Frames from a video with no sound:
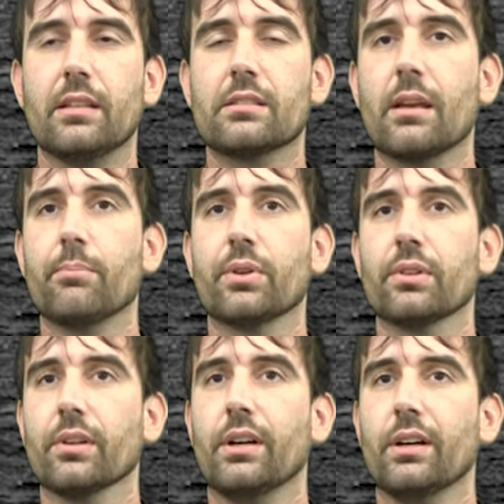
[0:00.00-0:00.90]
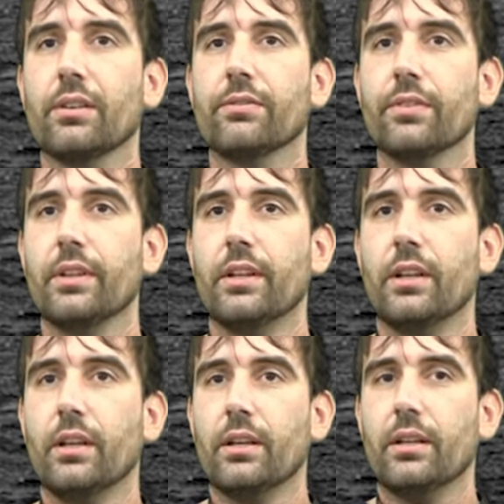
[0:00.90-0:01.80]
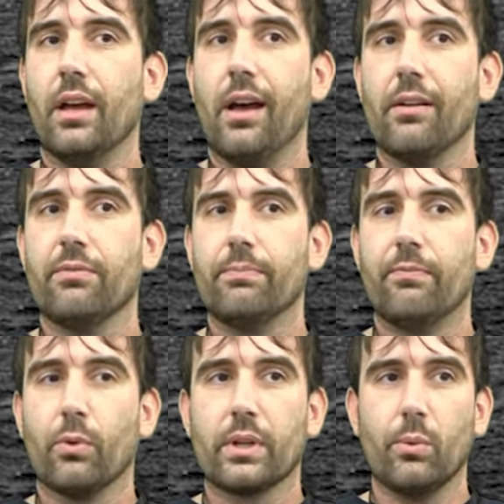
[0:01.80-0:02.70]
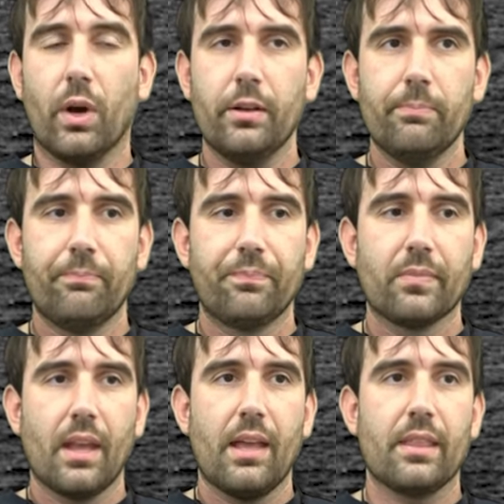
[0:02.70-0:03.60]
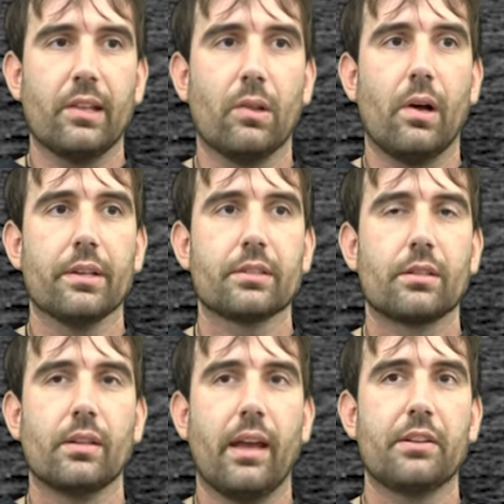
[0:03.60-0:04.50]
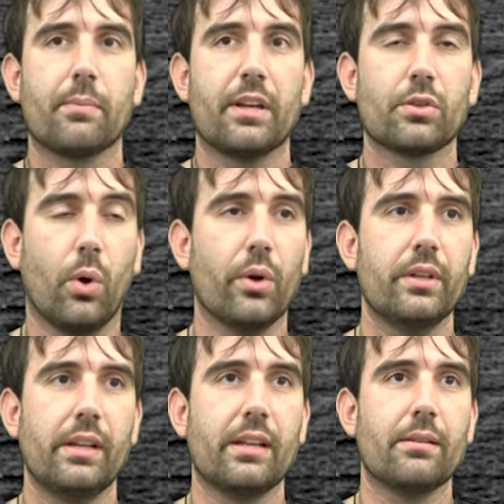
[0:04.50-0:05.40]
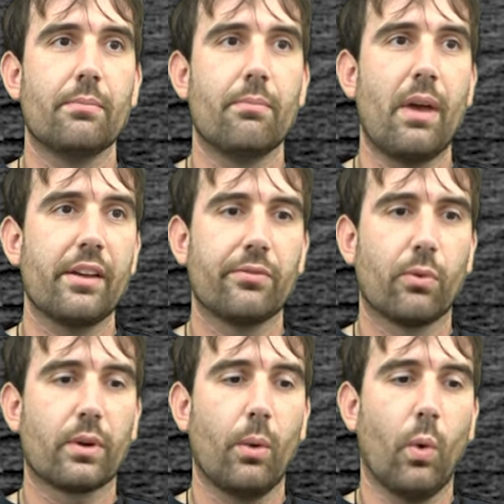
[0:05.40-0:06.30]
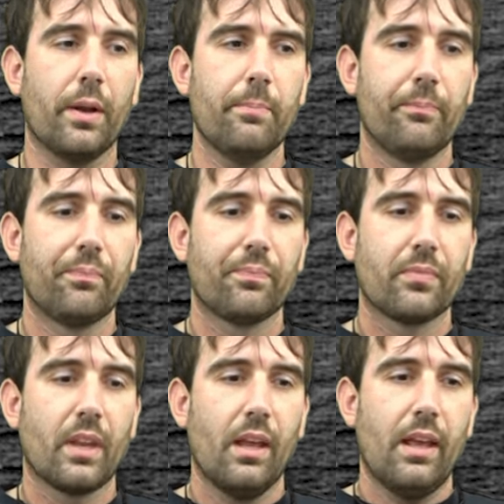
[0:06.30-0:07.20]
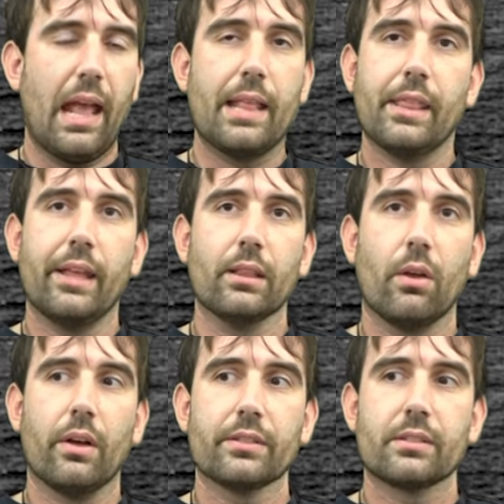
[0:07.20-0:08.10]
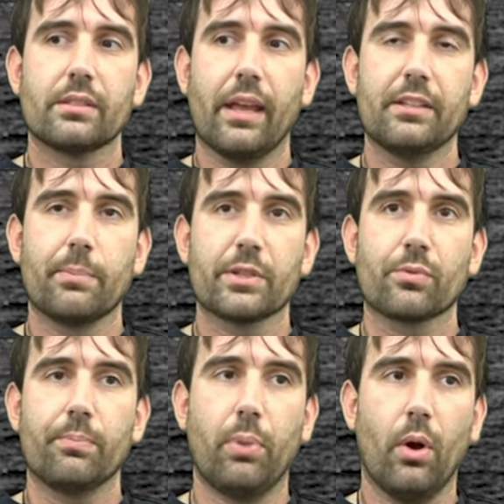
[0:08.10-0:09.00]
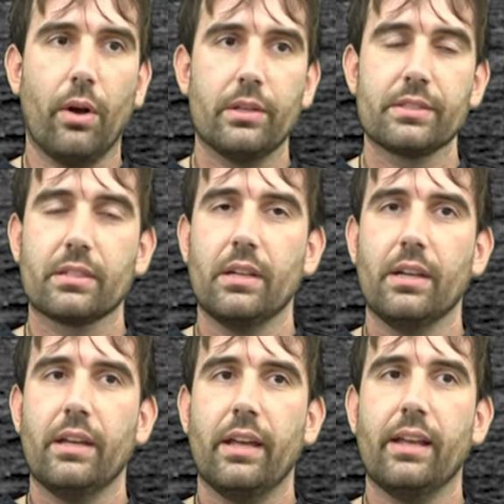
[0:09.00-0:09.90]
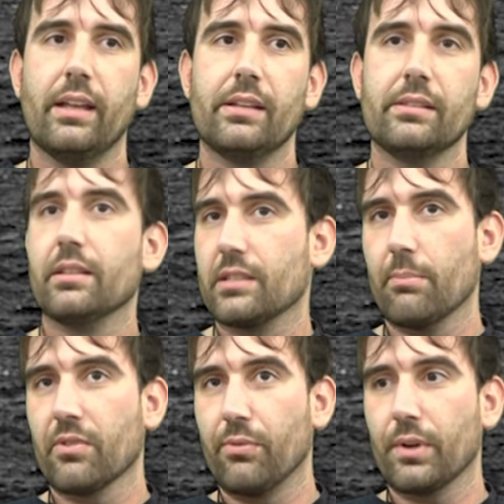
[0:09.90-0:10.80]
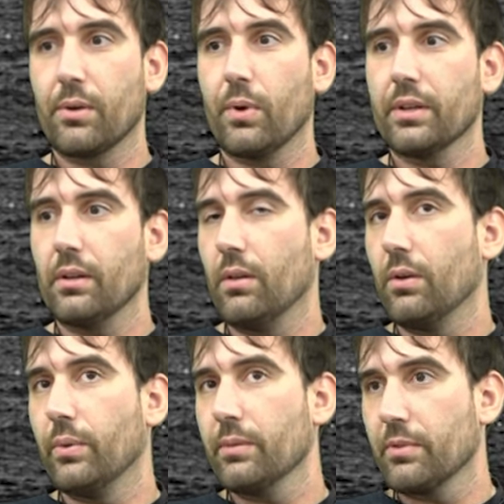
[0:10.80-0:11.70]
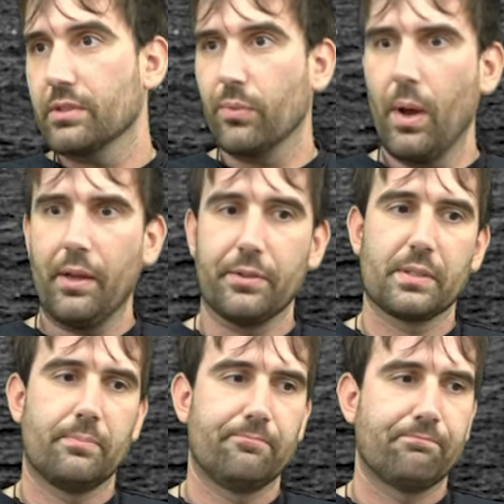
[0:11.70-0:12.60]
December of uh, 41. They lost HMS Hood in May of 41 and they lost HMS Repulse in December 41 along with Prince of Wales.